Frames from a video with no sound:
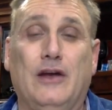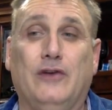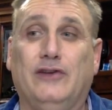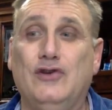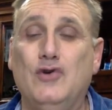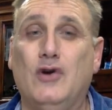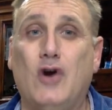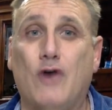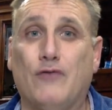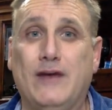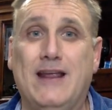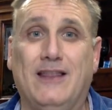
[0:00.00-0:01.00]
So you can
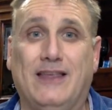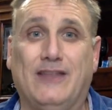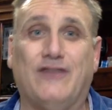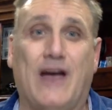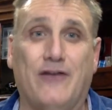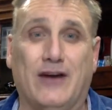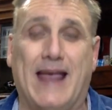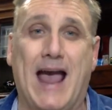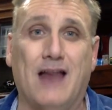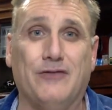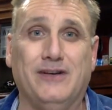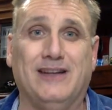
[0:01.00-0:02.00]
overeat 500
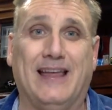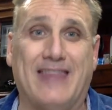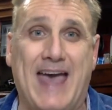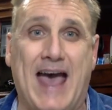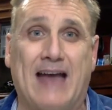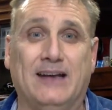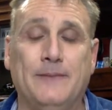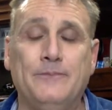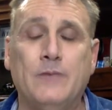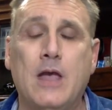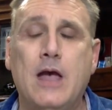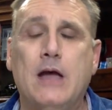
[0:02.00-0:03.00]
calories like that.
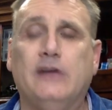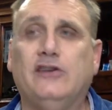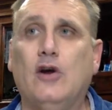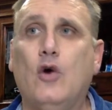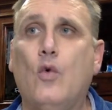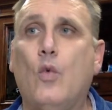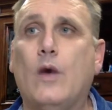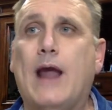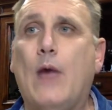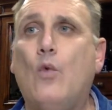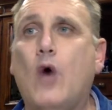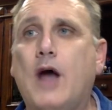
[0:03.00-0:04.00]
So what
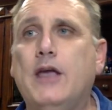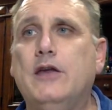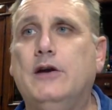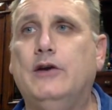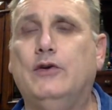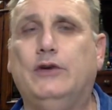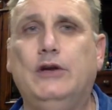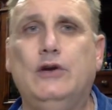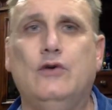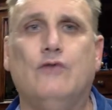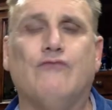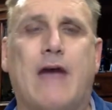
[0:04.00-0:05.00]
I want you to do
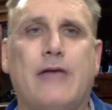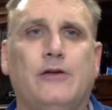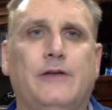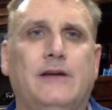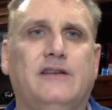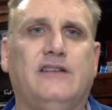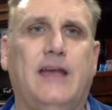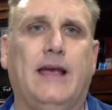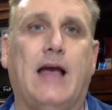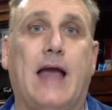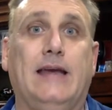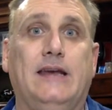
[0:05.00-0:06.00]
too, rather than
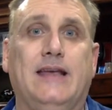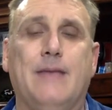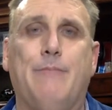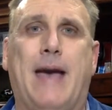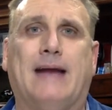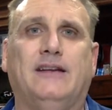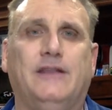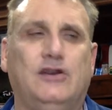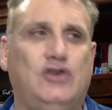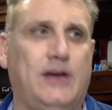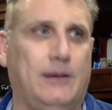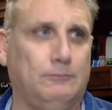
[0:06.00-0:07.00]
saying I need to get back to the
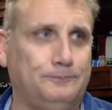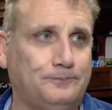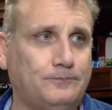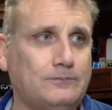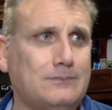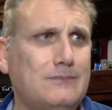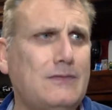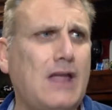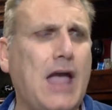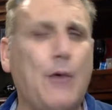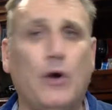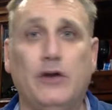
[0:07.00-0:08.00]
gym,
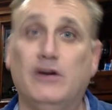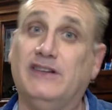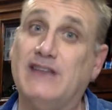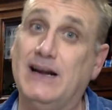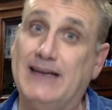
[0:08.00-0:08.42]
I want you to set